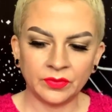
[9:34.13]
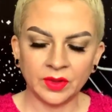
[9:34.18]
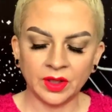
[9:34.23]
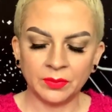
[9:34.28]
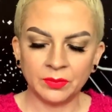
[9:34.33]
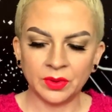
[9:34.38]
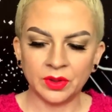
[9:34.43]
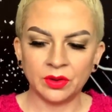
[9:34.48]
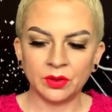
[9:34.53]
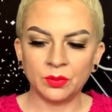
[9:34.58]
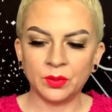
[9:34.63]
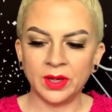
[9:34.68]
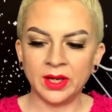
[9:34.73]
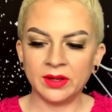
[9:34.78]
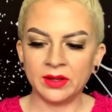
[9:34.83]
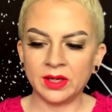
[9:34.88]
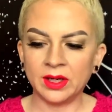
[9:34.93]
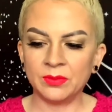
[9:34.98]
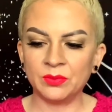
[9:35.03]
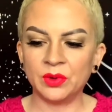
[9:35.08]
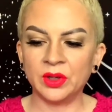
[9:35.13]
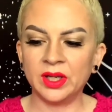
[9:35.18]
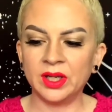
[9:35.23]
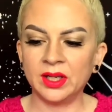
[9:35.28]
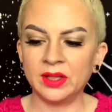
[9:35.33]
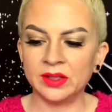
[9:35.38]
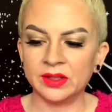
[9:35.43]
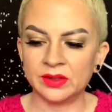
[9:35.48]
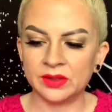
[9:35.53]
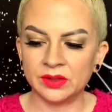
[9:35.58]
But the way that I'm reading
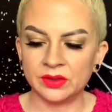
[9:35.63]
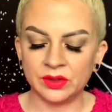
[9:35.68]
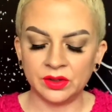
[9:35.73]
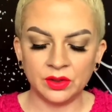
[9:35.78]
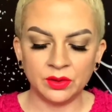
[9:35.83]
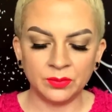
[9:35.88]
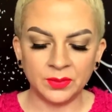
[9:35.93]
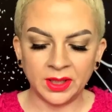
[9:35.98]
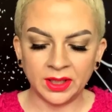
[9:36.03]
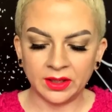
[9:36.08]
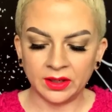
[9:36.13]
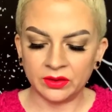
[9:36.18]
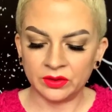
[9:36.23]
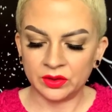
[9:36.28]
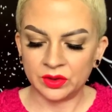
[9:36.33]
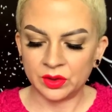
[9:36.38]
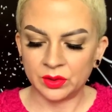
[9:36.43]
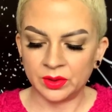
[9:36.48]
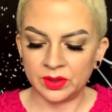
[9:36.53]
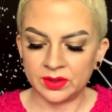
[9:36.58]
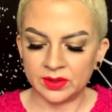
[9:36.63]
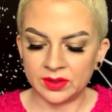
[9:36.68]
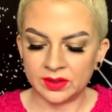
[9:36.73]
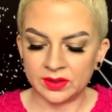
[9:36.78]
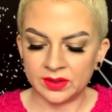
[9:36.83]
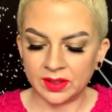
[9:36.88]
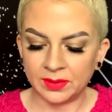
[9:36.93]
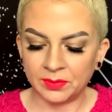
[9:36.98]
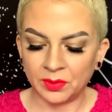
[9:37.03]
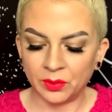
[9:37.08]
this is you making the choice to
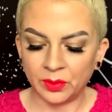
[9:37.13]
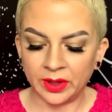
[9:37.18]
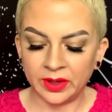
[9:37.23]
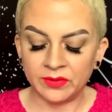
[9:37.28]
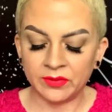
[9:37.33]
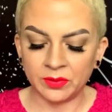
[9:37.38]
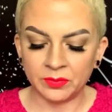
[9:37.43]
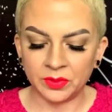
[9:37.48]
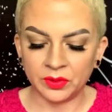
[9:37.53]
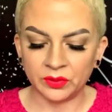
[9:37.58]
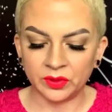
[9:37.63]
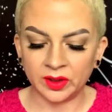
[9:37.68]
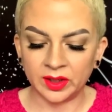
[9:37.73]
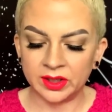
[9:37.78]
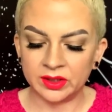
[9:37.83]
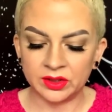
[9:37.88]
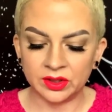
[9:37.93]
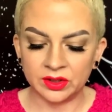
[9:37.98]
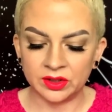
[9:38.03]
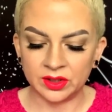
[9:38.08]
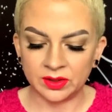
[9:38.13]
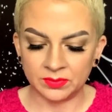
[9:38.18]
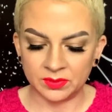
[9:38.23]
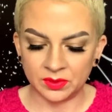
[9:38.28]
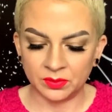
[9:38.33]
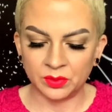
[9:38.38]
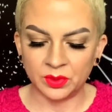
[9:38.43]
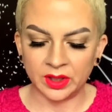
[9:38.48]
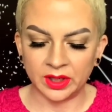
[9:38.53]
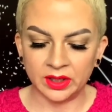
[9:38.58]
step away from the relationship to
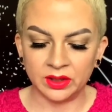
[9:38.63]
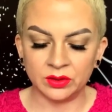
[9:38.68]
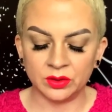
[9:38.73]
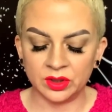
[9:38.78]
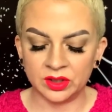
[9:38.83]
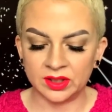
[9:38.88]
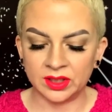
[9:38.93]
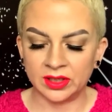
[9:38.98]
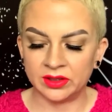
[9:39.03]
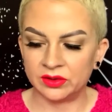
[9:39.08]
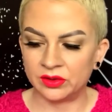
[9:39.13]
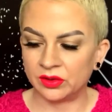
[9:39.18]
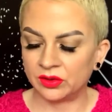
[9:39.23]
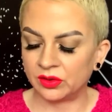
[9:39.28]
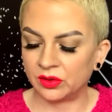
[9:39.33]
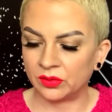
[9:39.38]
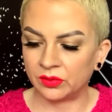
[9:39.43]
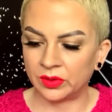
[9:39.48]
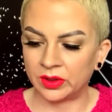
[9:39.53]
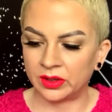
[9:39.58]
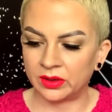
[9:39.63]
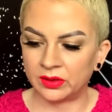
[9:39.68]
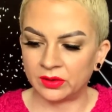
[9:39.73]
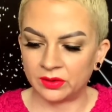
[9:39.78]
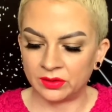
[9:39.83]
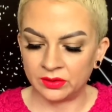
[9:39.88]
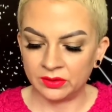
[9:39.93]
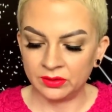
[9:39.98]
prioritize your career.